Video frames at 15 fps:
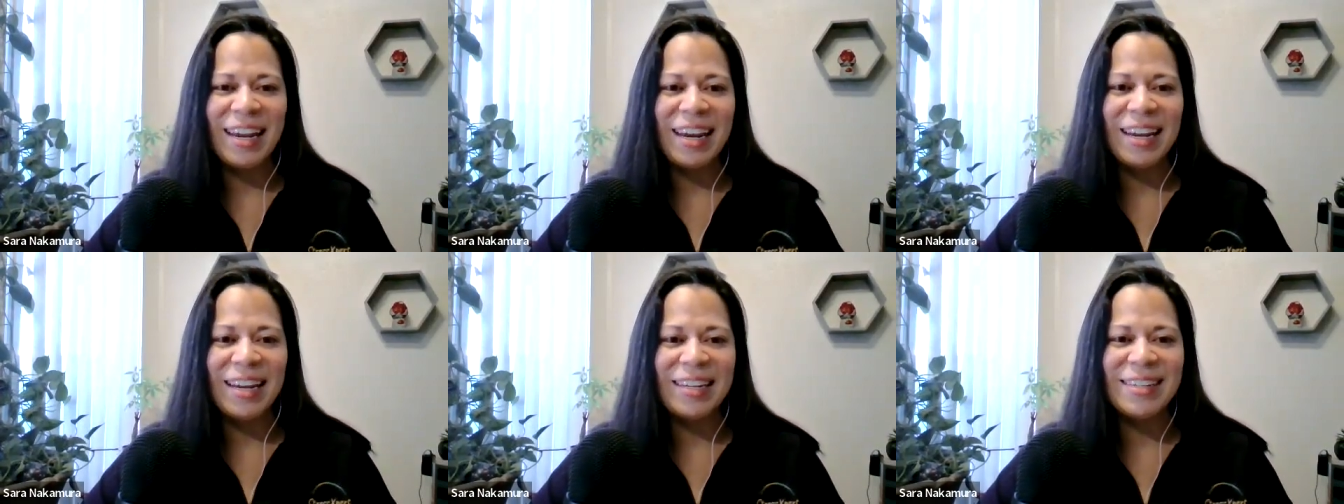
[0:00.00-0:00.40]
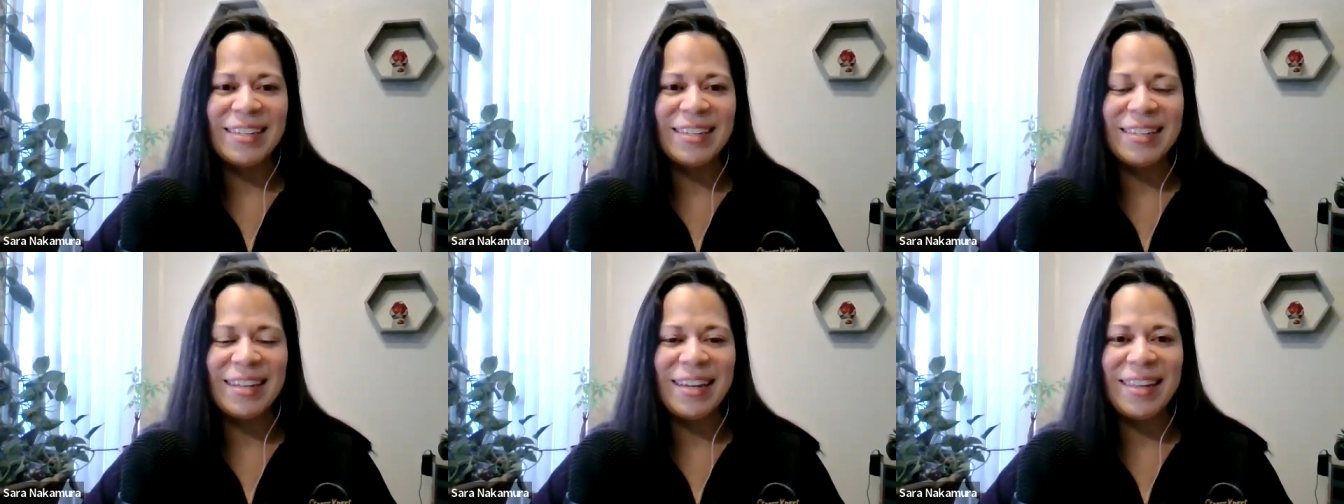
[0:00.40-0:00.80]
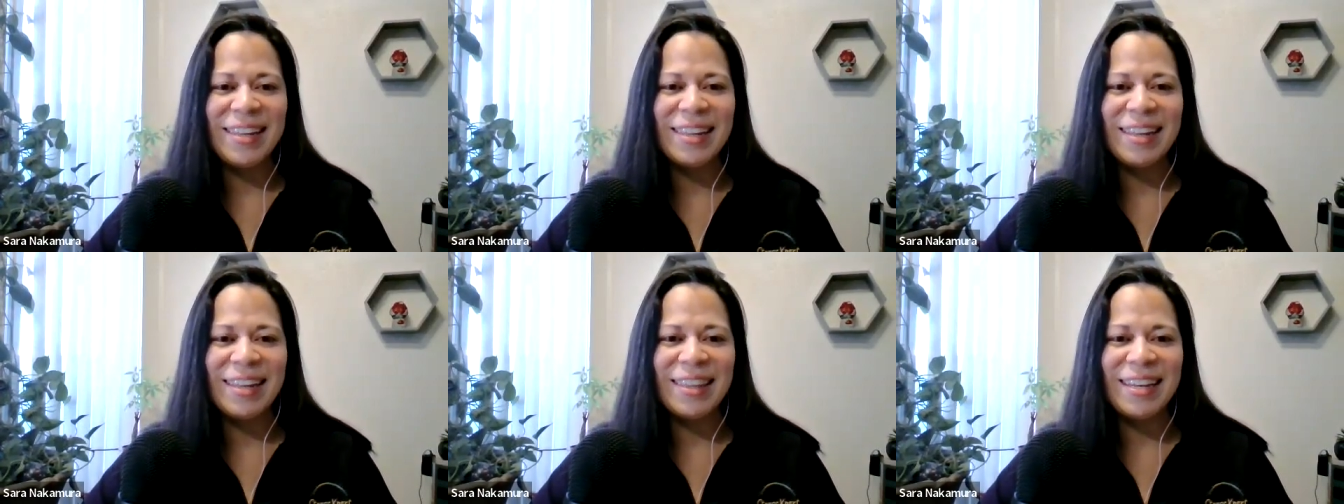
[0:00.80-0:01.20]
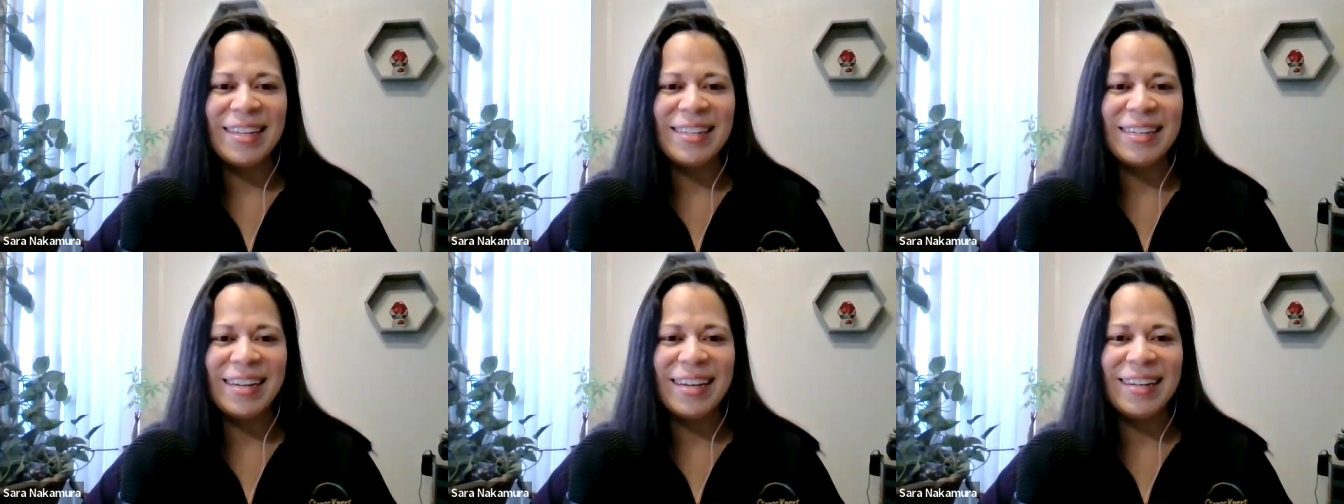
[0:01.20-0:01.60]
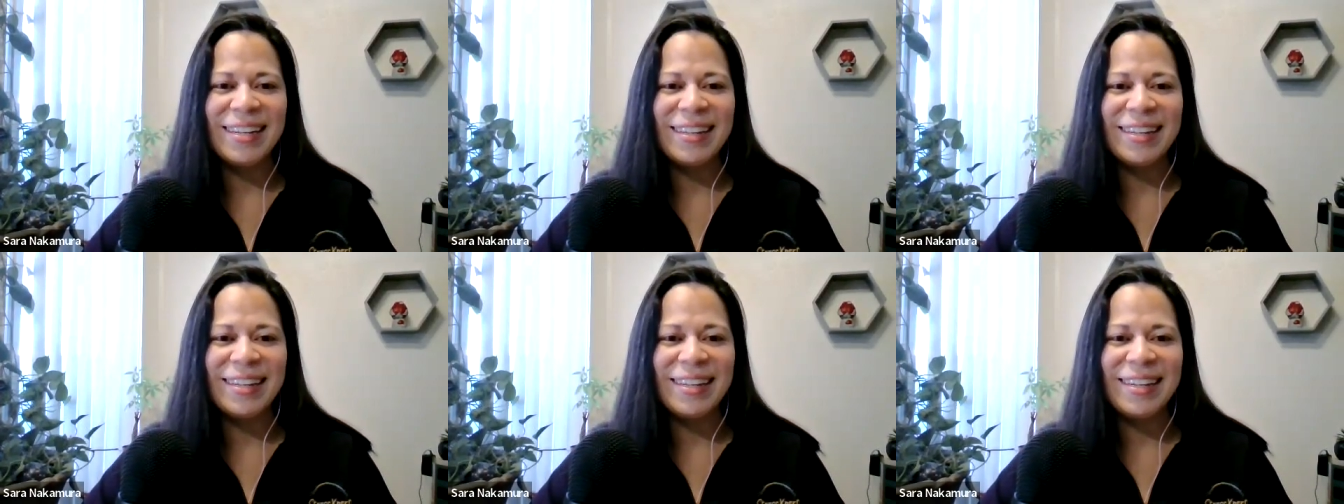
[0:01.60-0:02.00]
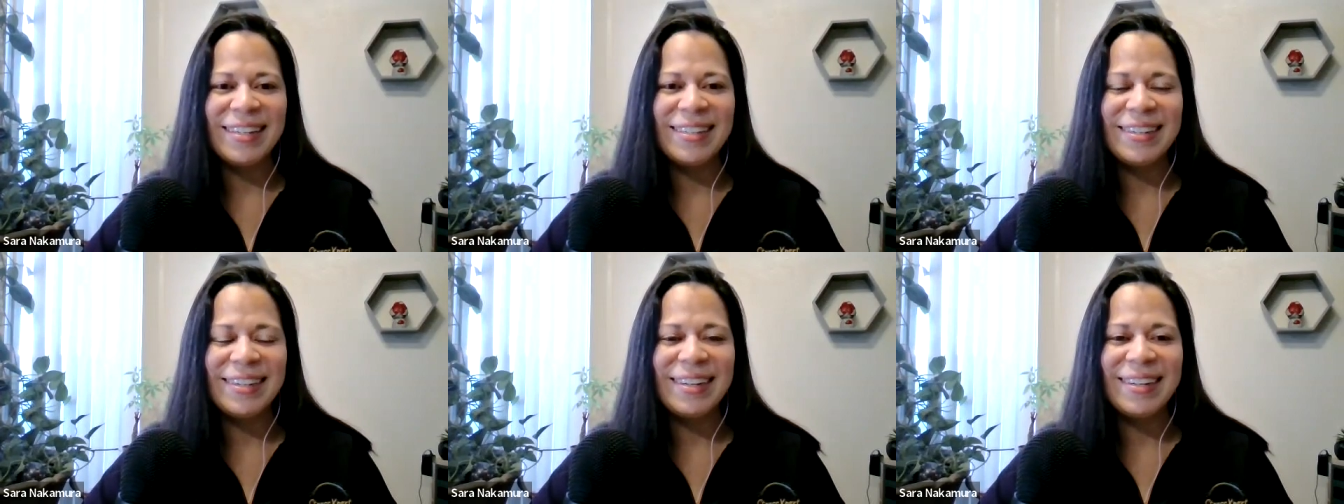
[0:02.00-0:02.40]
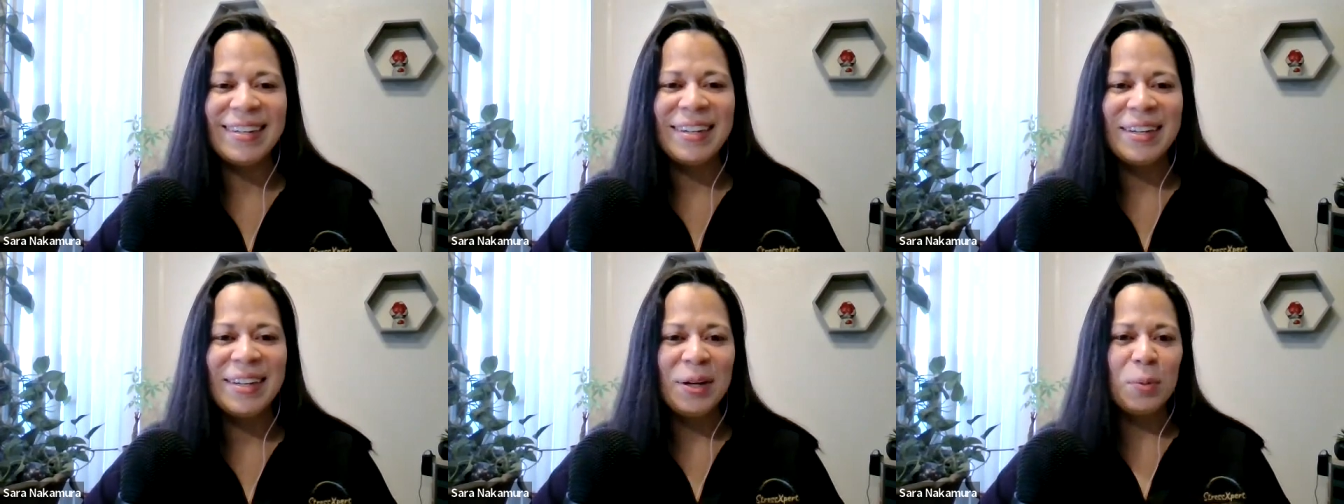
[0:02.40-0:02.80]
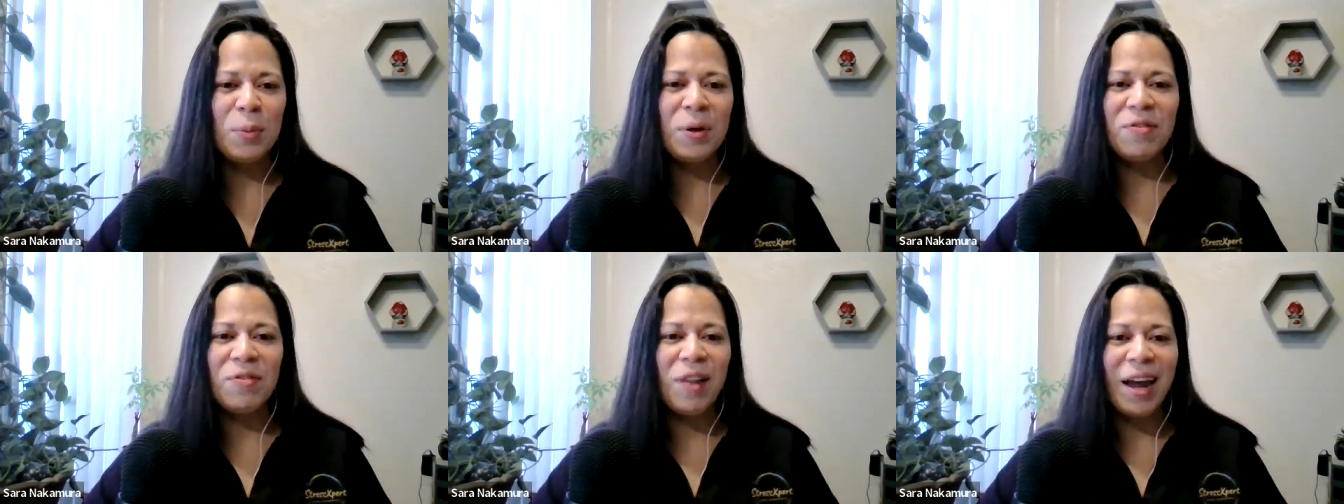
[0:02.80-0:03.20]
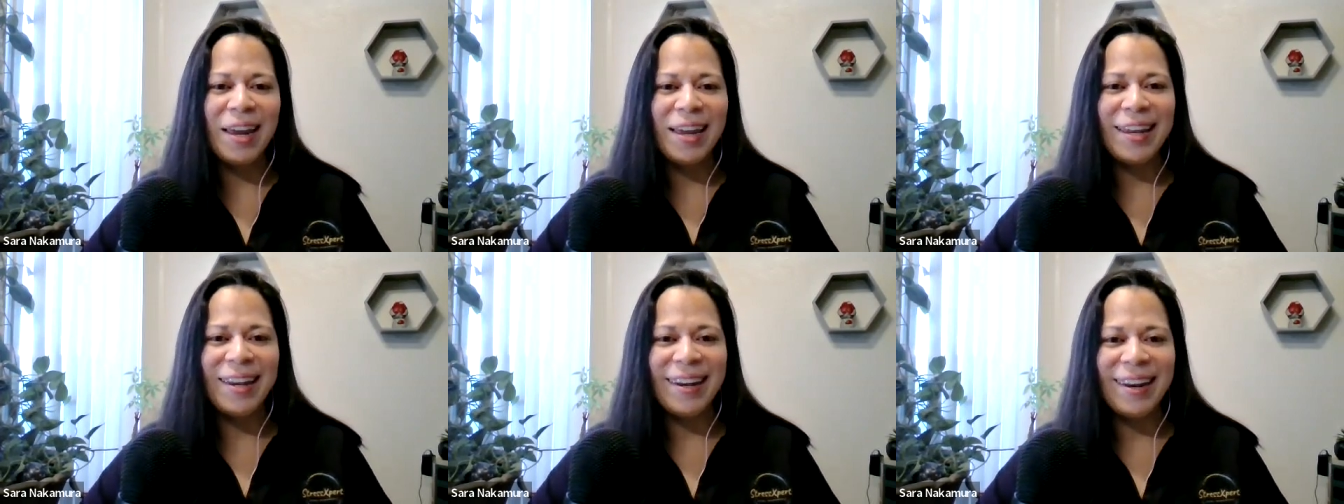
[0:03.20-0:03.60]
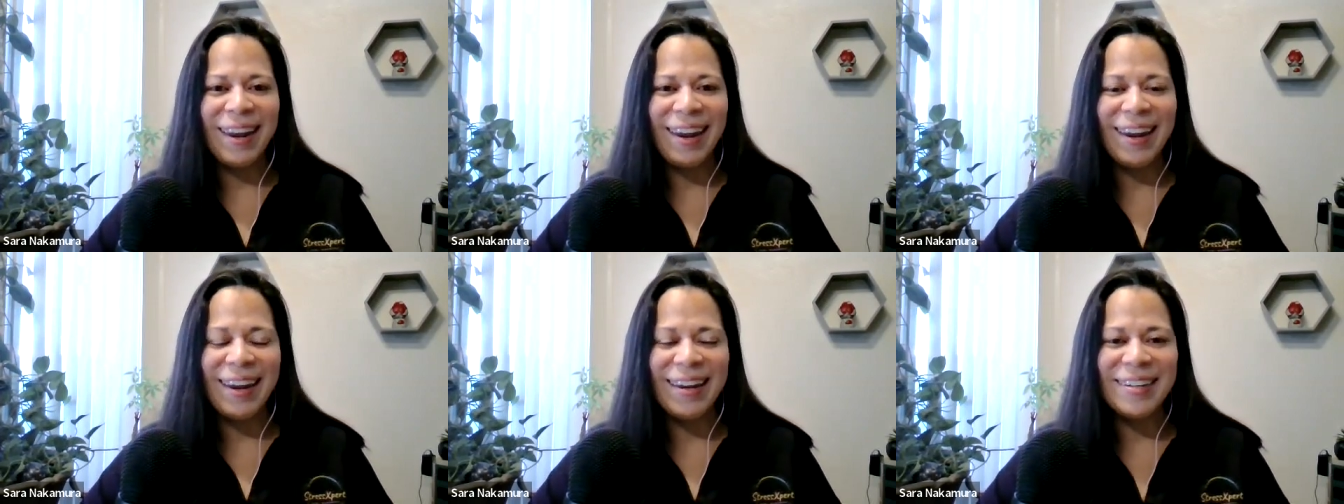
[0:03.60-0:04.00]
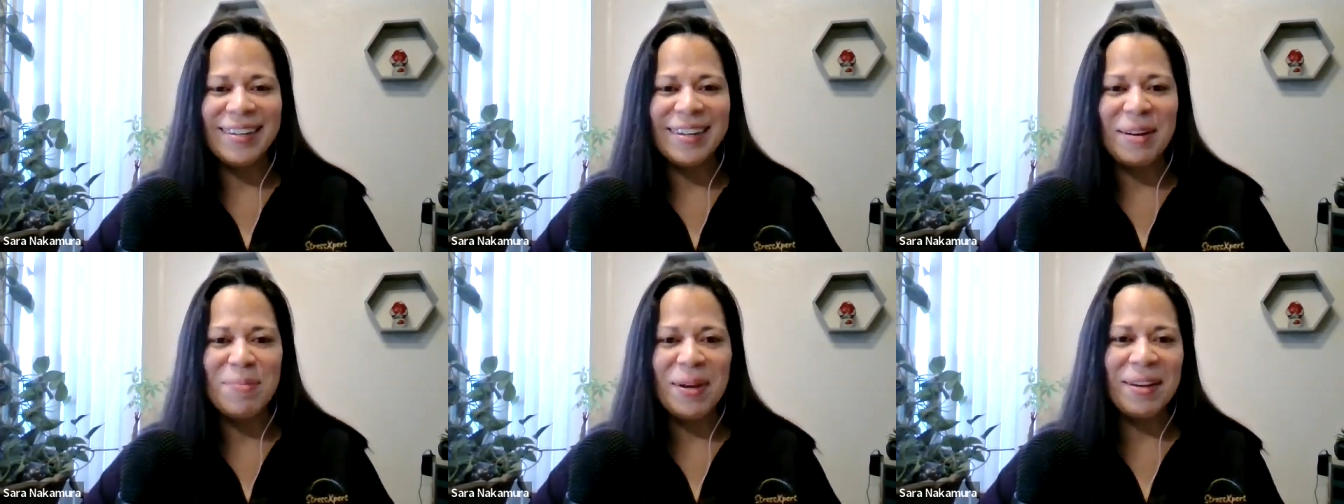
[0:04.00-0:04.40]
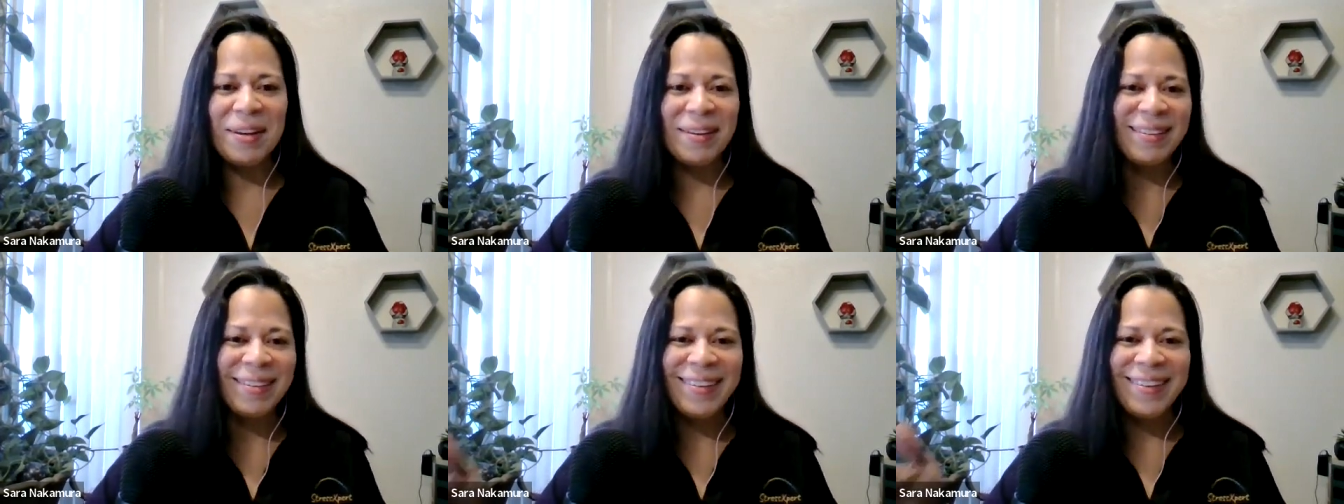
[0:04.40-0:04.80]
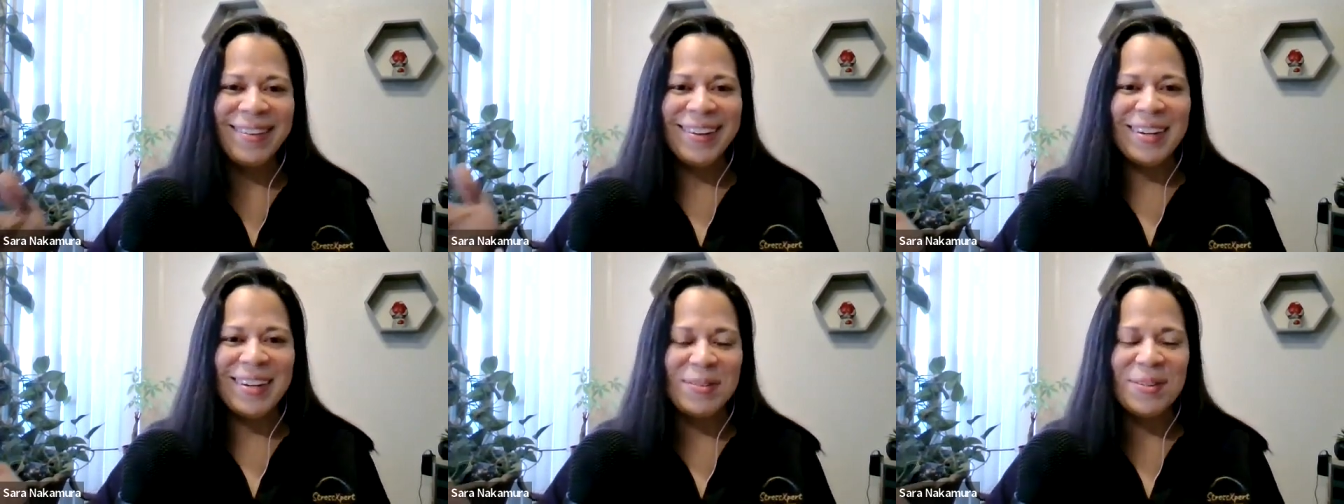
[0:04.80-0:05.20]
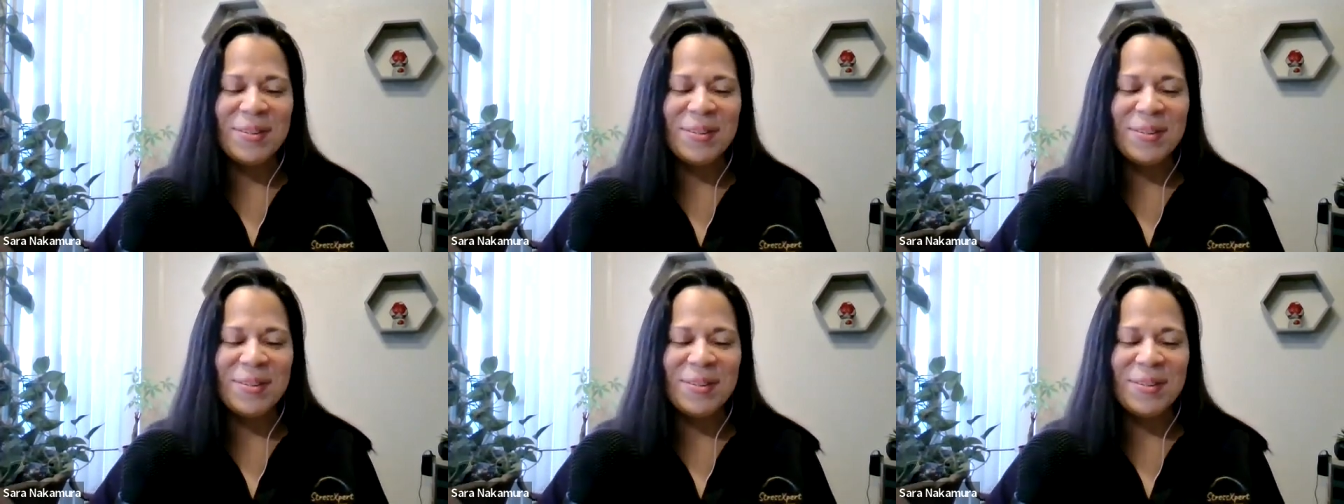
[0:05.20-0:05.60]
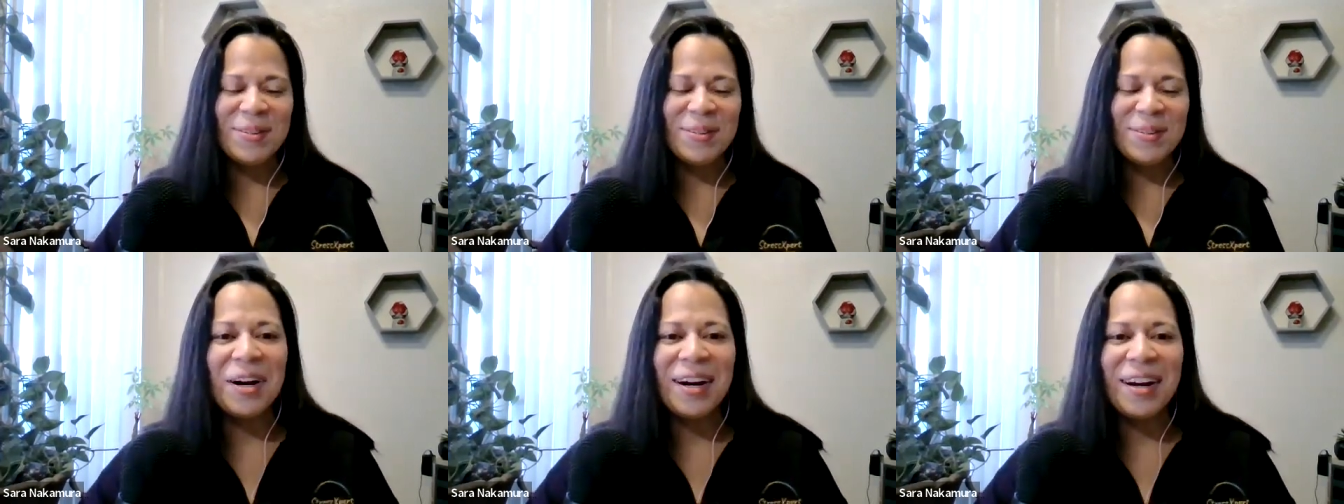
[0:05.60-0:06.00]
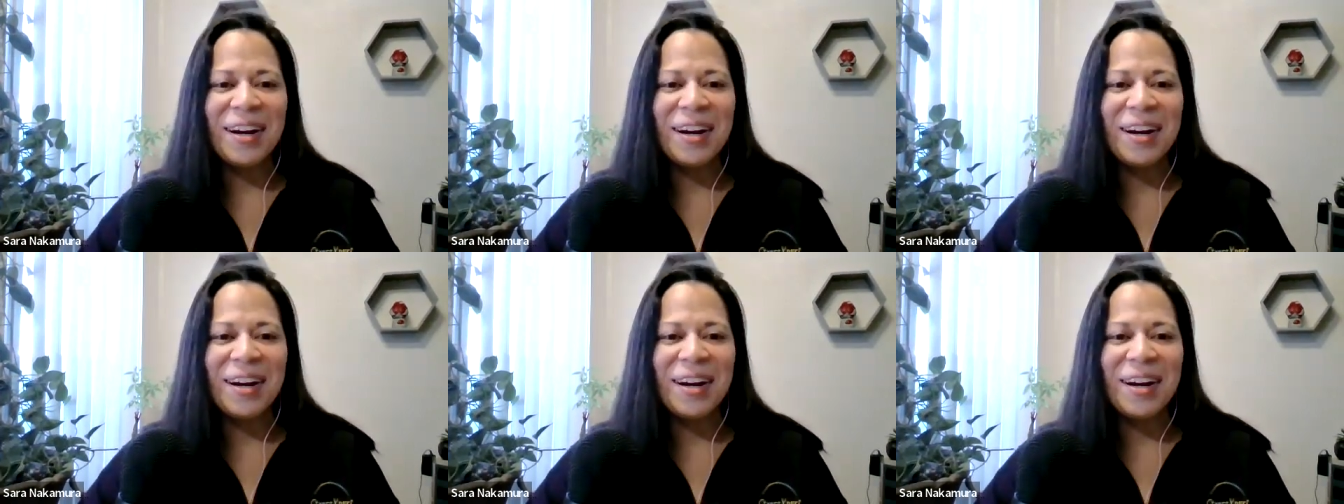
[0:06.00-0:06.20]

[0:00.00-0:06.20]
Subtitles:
and they think that we fly in and come in, just to do work.